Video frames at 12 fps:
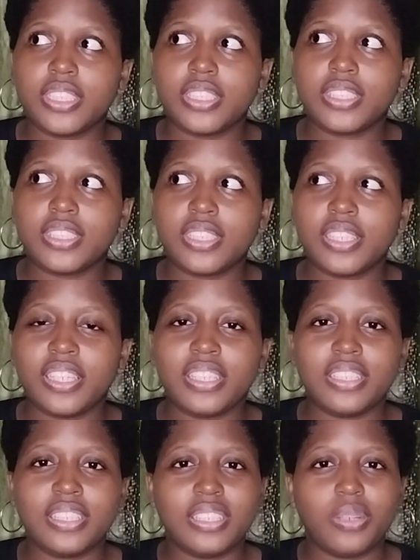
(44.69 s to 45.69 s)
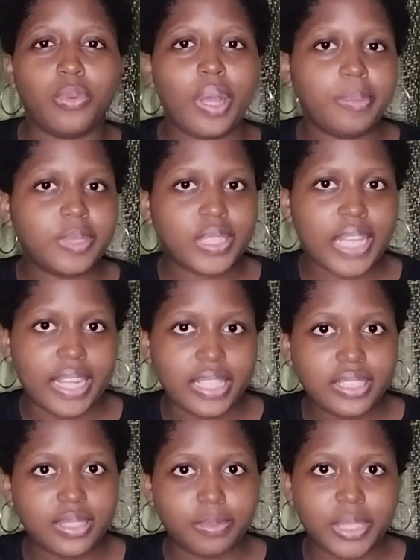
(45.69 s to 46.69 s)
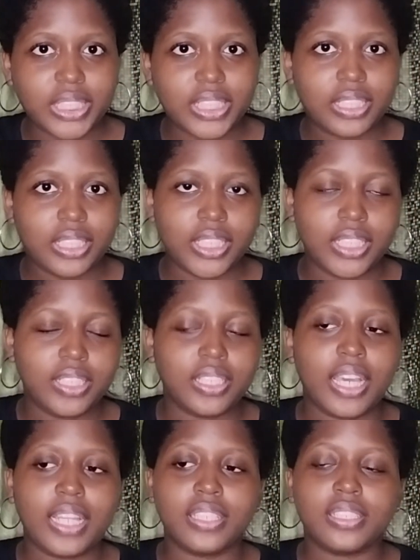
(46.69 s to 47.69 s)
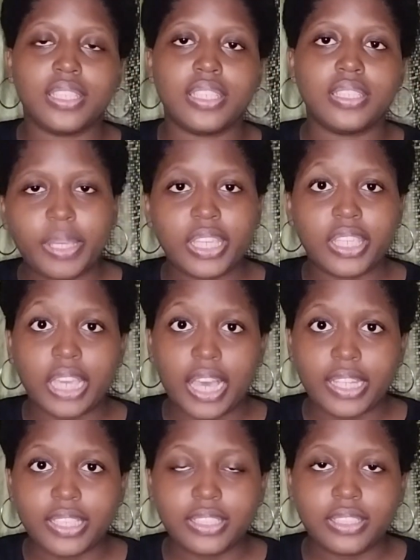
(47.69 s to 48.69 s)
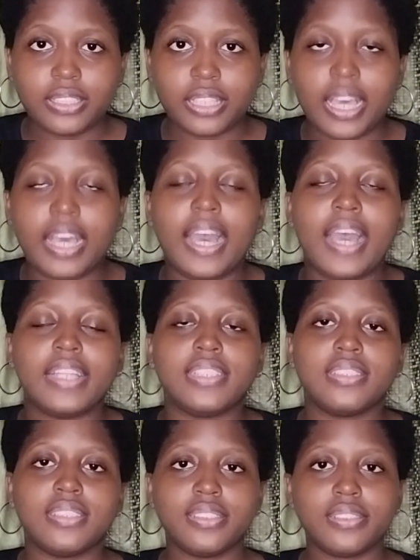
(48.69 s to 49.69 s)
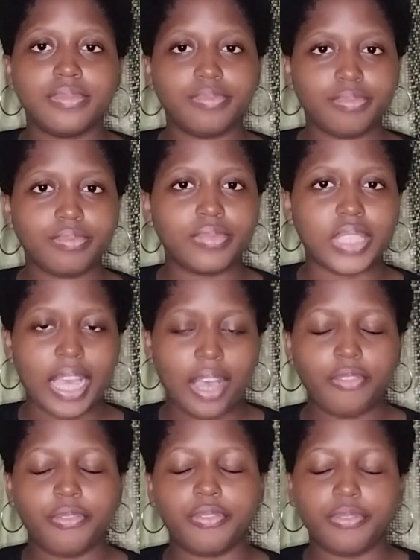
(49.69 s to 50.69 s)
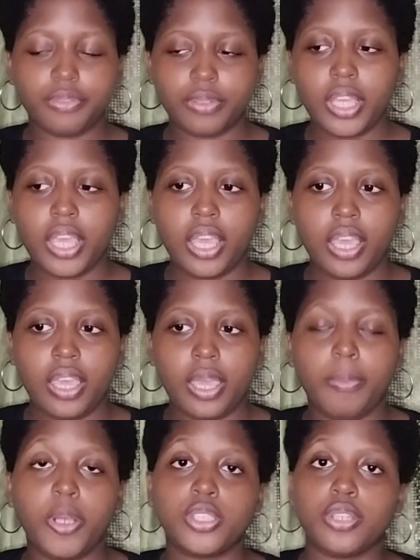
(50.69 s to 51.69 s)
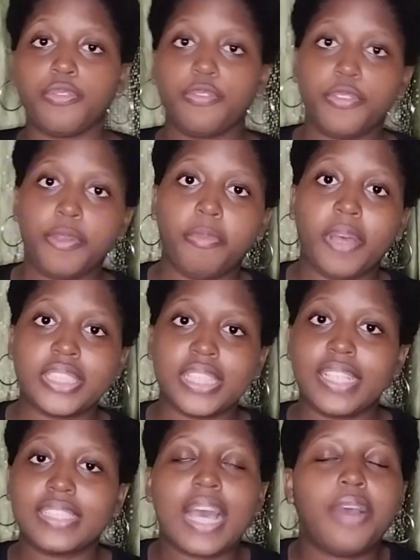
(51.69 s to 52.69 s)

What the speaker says: It's a website basically, and they make yarn and they have a bunch of free patterns.